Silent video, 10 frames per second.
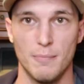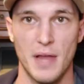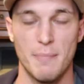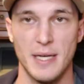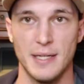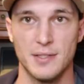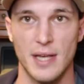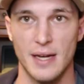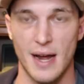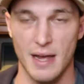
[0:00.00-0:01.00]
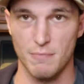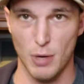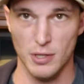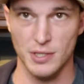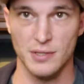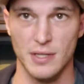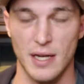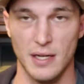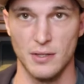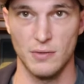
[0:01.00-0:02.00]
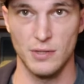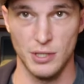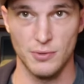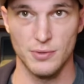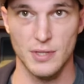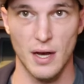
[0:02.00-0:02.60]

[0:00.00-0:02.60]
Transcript: That being said, I have purchased and used